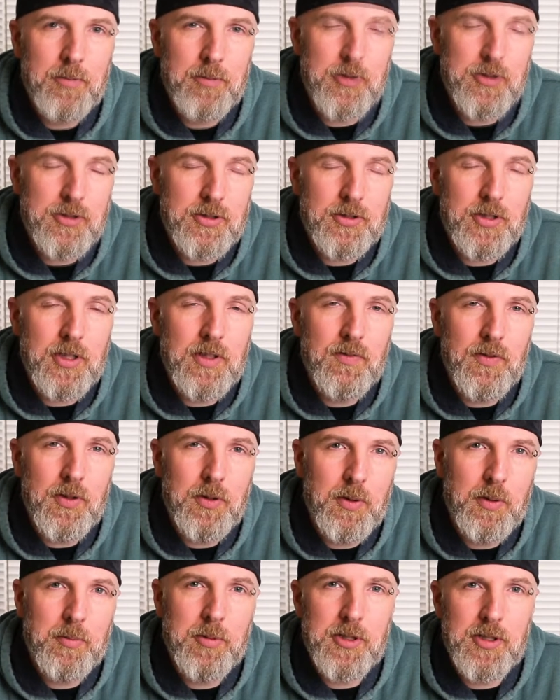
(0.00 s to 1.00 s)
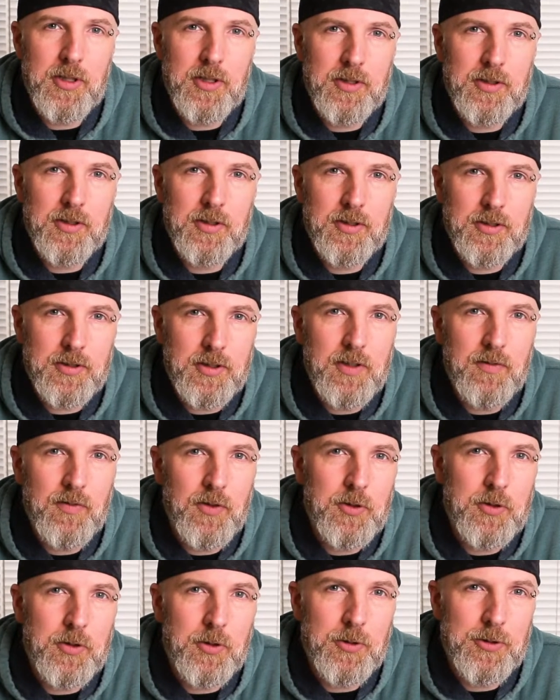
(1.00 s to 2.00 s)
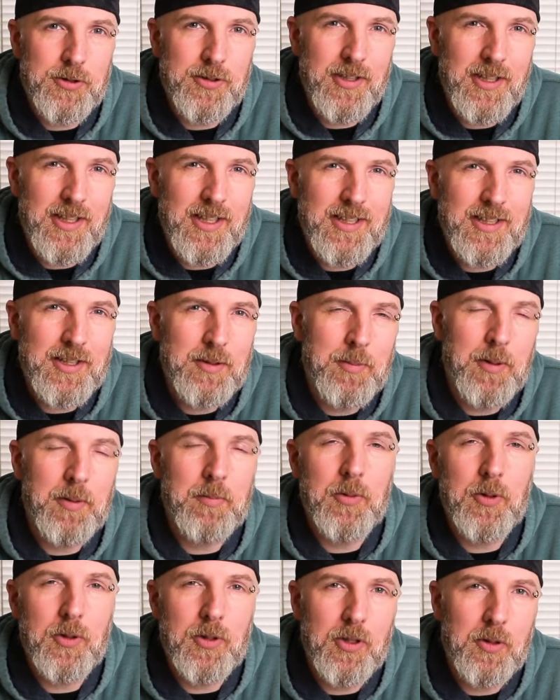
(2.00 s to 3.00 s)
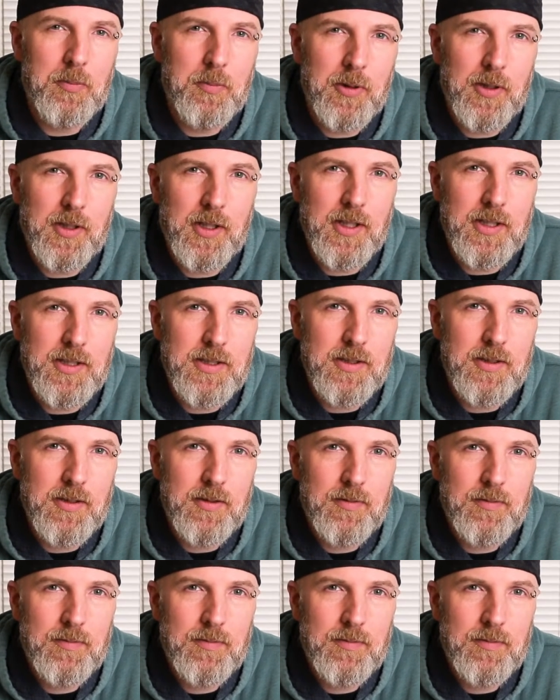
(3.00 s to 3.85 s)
But street view images and street view tours are a little bit more complicated.